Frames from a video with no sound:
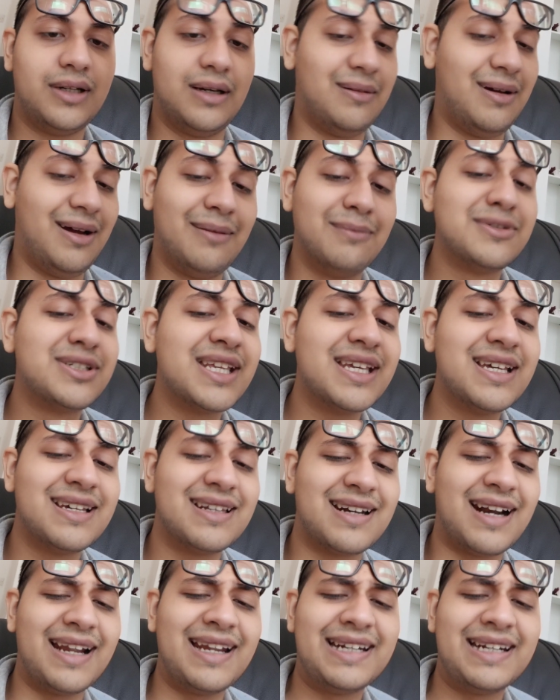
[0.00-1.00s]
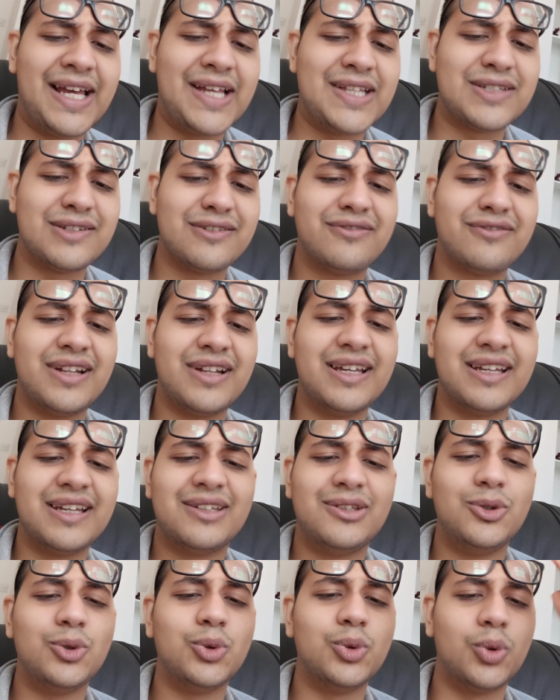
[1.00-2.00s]
I'm saying right as if
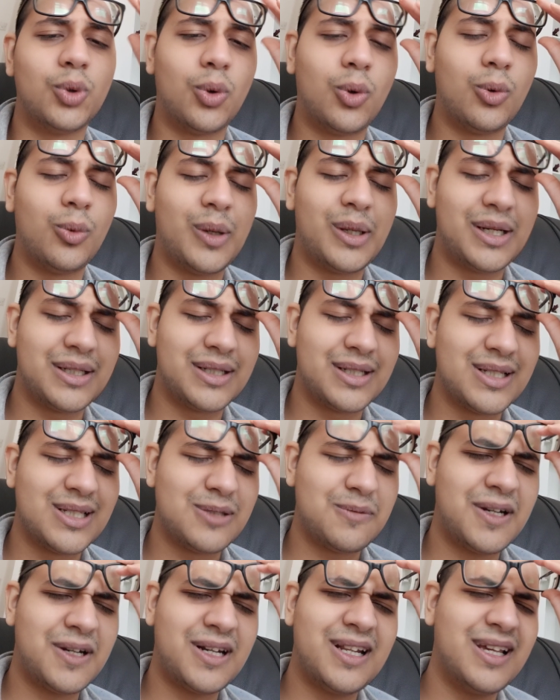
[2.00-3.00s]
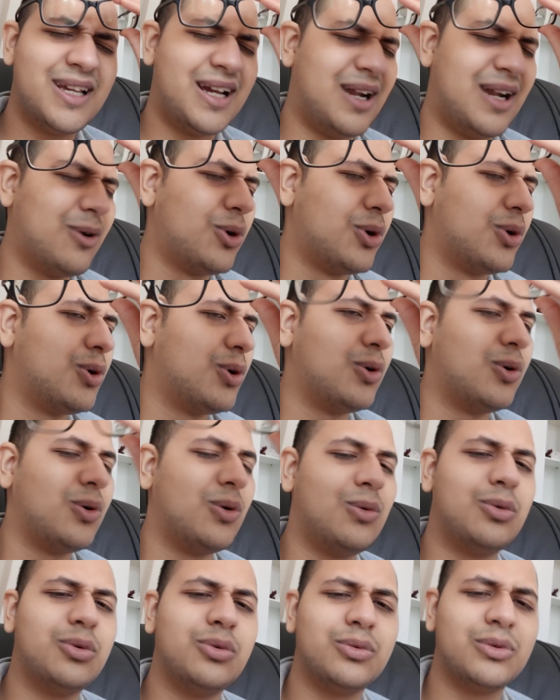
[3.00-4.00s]
like you know where it is, but like I don't know
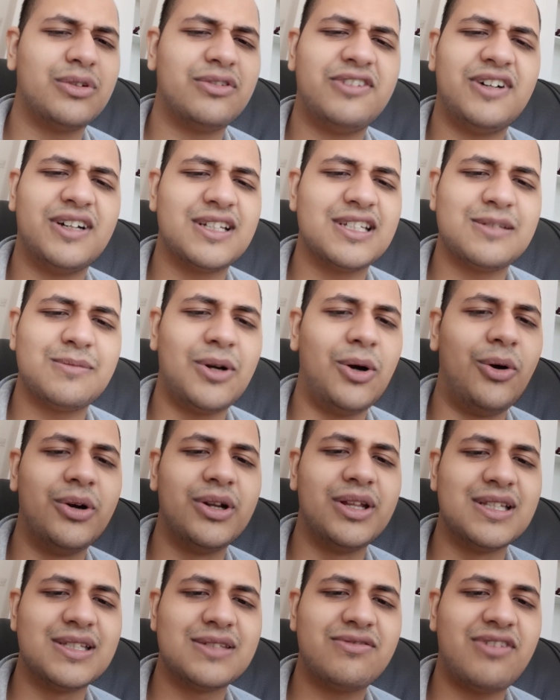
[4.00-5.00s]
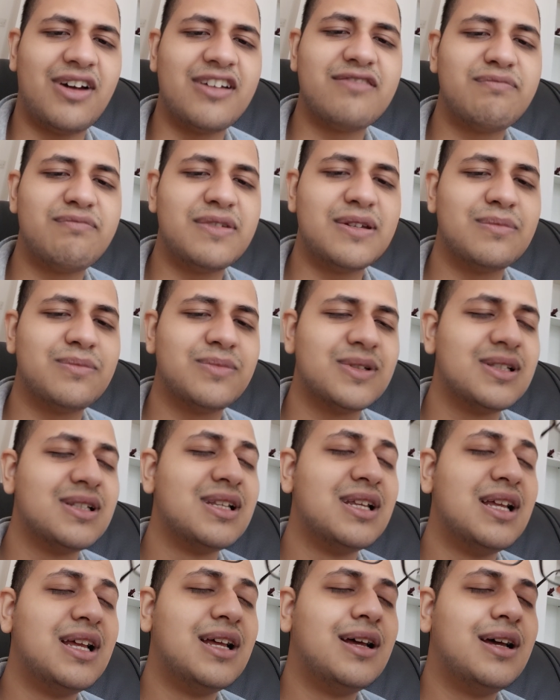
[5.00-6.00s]
who the fuck is my audience. 5 people.
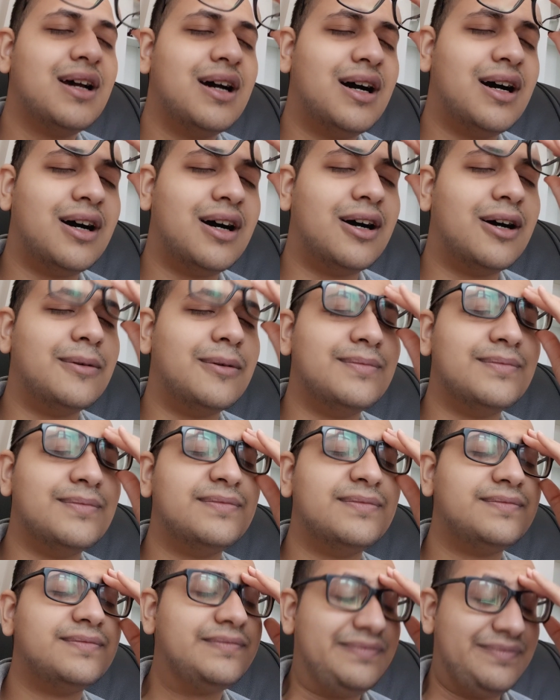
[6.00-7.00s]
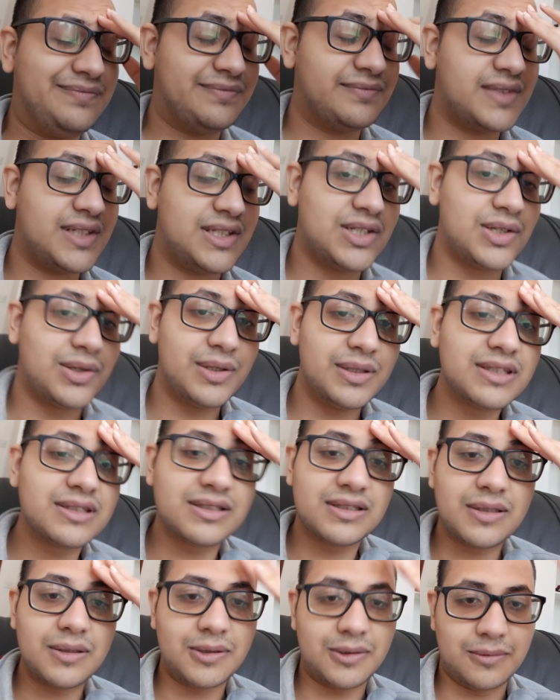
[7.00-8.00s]
So
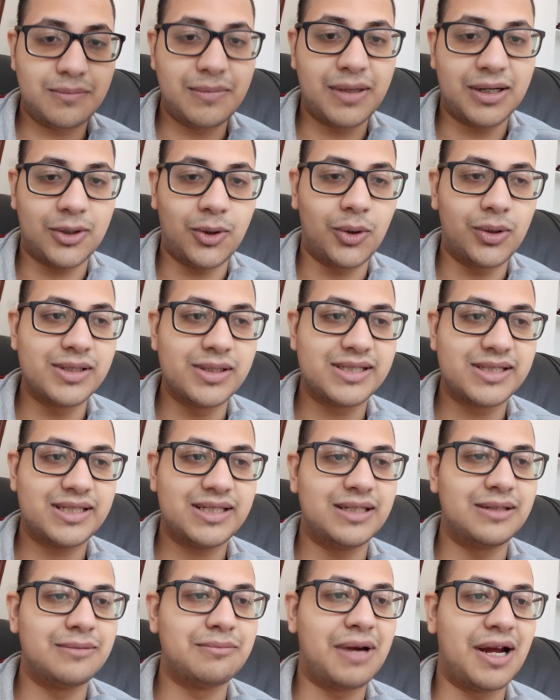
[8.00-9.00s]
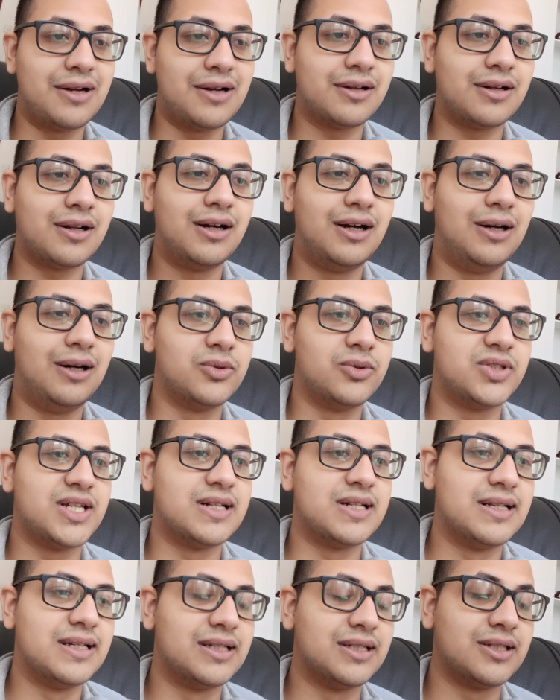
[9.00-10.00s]
the McDonald's in Bandra
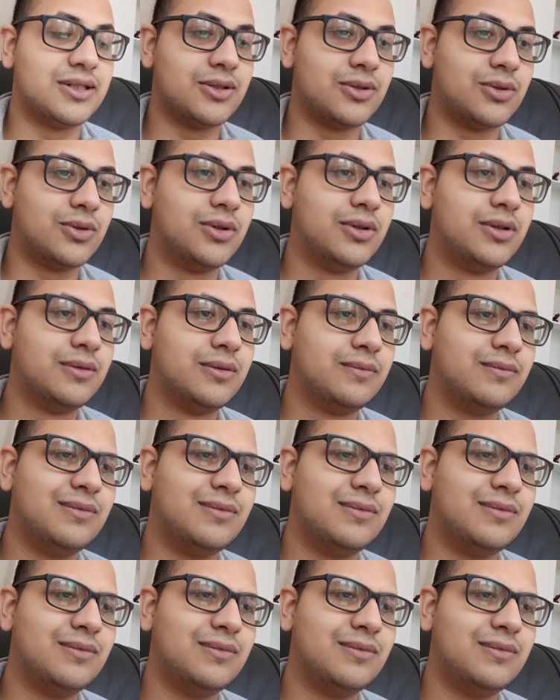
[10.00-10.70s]
outside Linking Road.